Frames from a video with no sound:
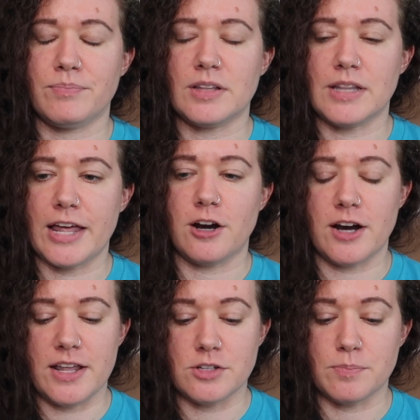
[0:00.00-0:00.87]
letter
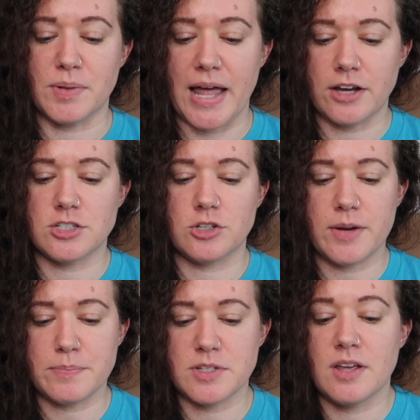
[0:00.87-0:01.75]
in black
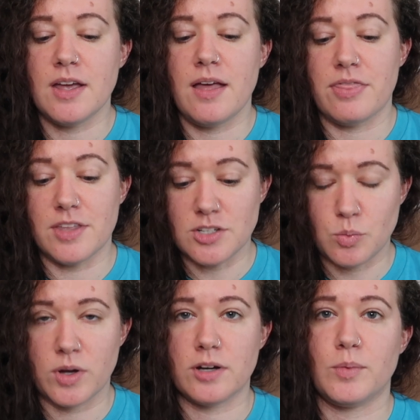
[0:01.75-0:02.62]
script. This
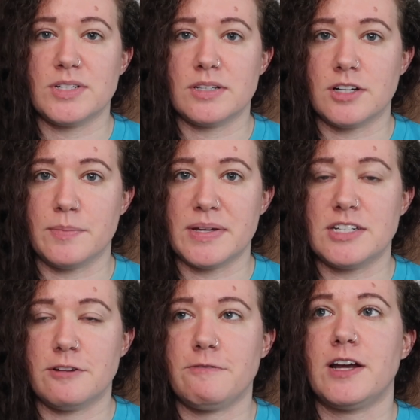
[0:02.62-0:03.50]
one was a little bit
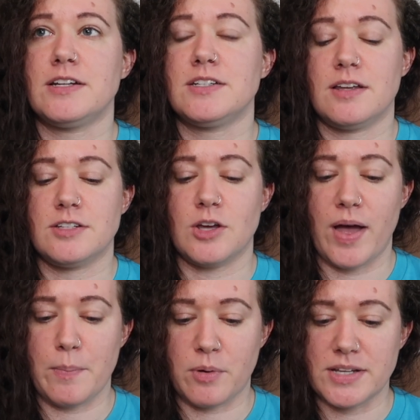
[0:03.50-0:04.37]
different, so
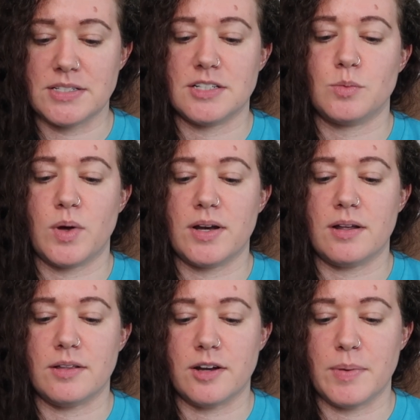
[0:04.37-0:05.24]
I priced this one
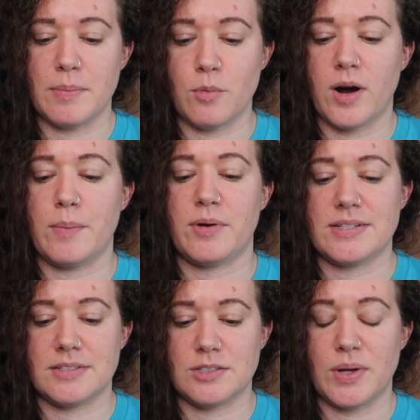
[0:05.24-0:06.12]
a little bit more. I
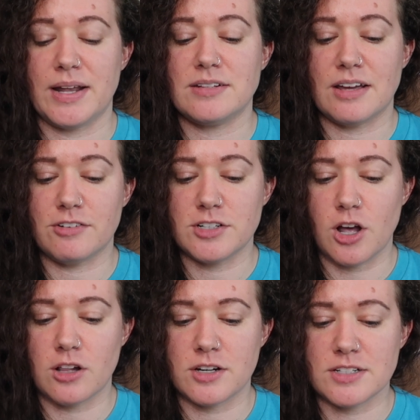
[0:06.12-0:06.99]
priced this one at
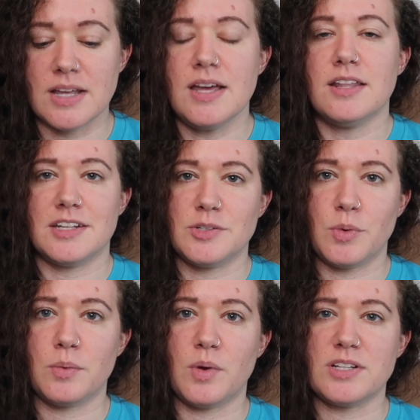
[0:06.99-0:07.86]
$7. This
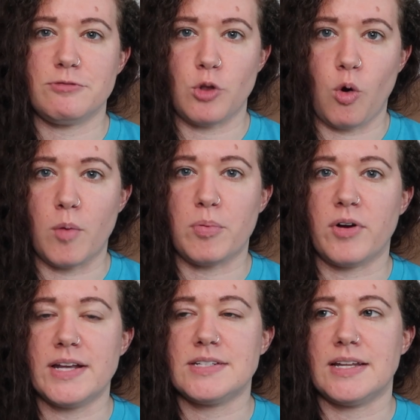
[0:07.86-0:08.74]
one was floral
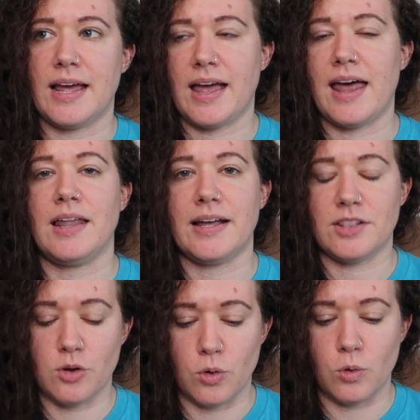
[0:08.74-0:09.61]
print, and it had
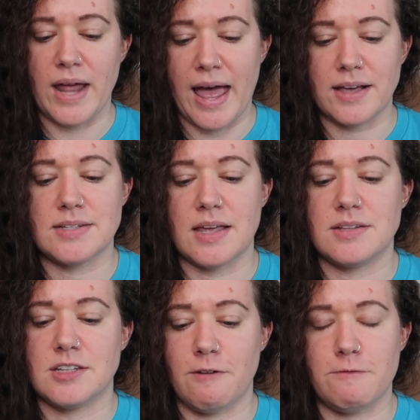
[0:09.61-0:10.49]
like the gold
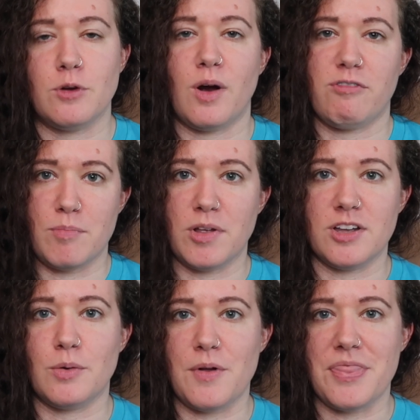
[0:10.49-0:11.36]
accents. If you are
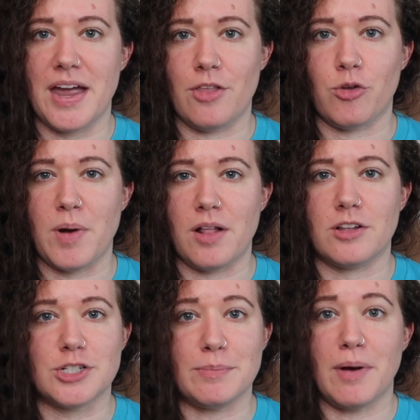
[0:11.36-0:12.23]
familiar with the
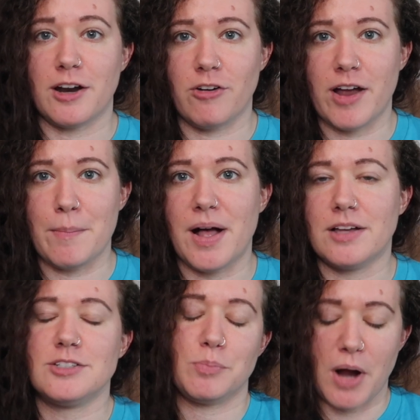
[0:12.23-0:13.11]
Anthropologie monogram
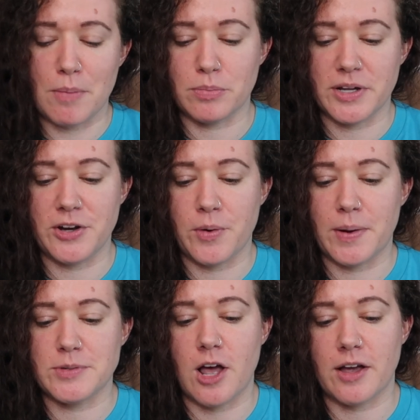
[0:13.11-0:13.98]
mugs, you probably know what
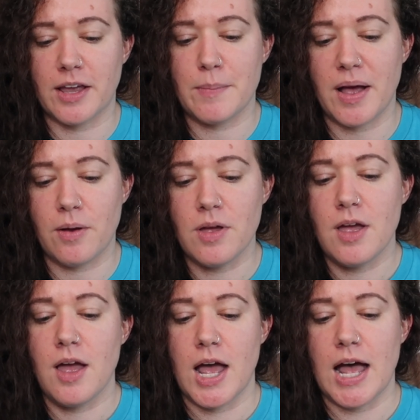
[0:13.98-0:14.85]
I'm talking about.
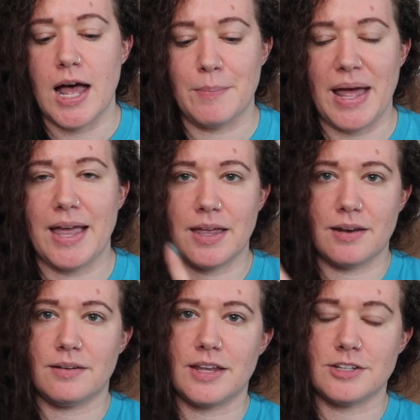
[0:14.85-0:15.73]
But I
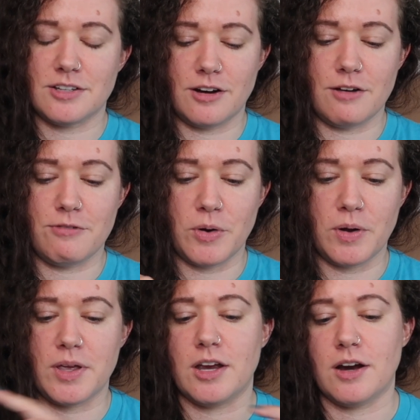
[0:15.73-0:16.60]
can insert a
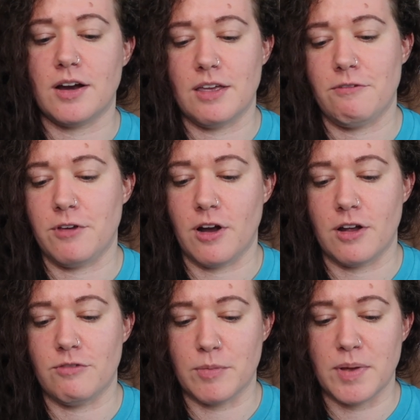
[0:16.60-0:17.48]
photo here if you're
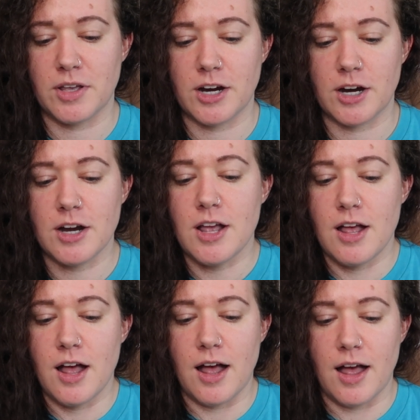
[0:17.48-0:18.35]
unfamiliar
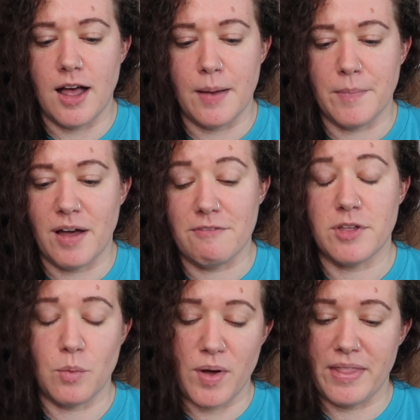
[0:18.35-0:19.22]
of
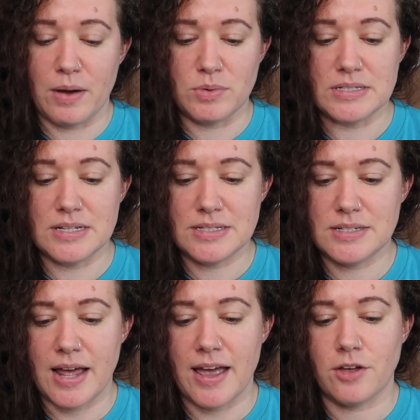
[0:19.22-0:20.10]
the one that was this
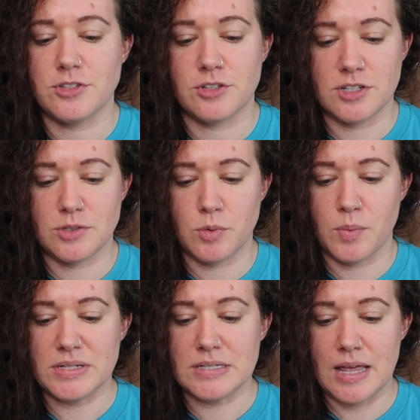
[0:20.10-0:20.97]
style. So this
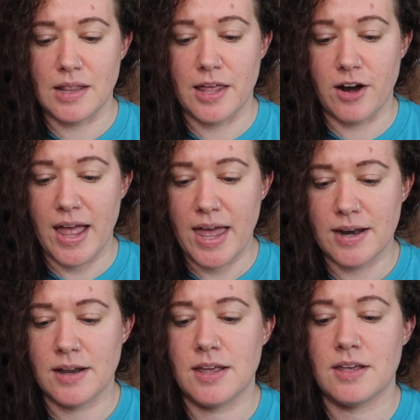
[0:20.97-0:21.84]
one was the letter
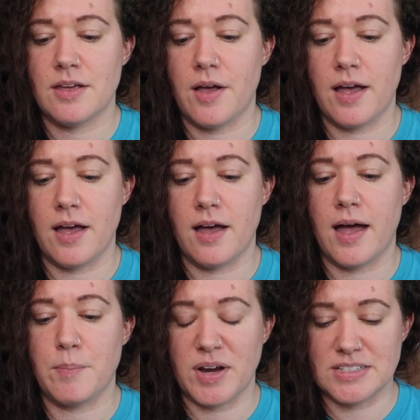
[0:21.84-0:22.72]
N.
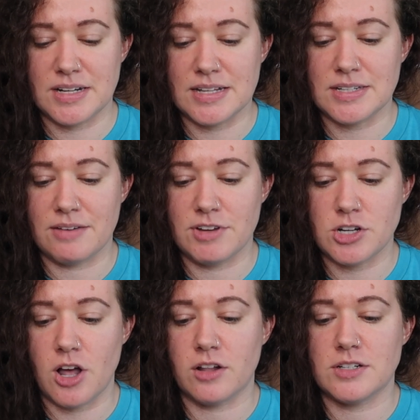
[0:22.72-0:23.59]
I priced it at
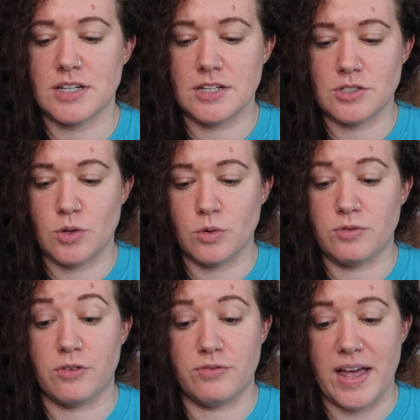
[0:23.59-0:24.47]
$7. It sold
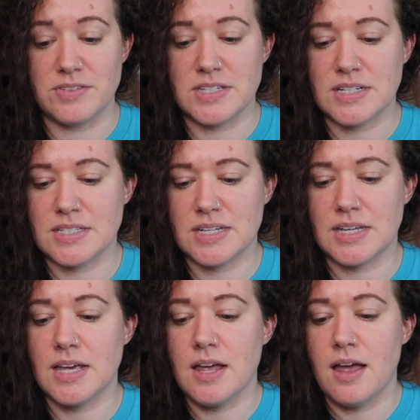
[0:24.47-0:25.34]
for
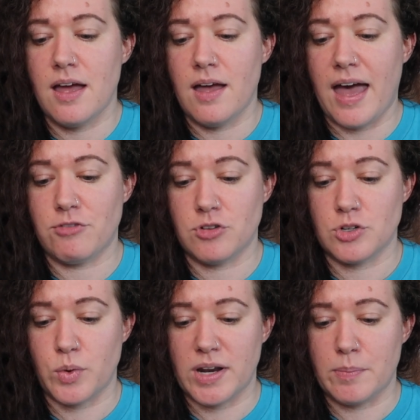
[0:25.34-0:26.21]
$5.60 after the
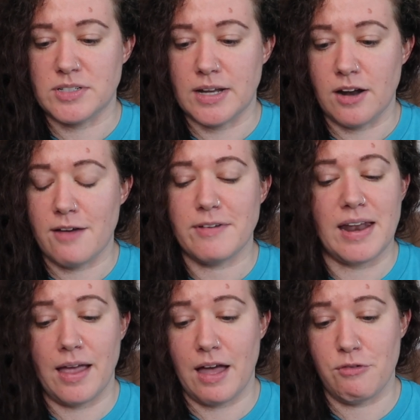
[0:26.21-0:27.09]
20% off,
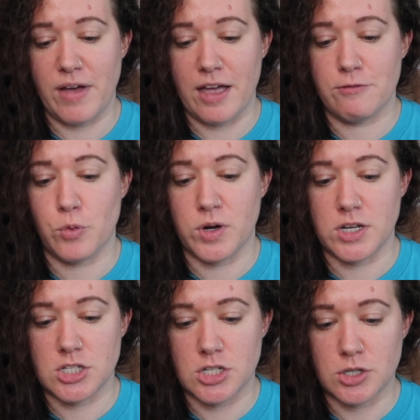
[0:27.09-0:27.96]
and I got
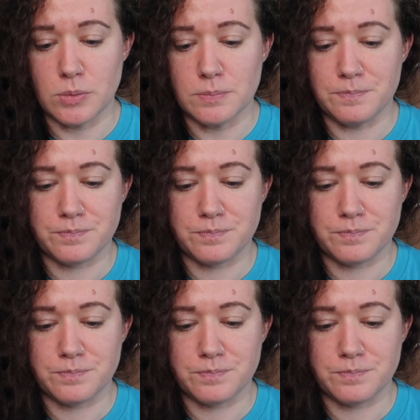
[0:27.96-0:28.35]
$5.42.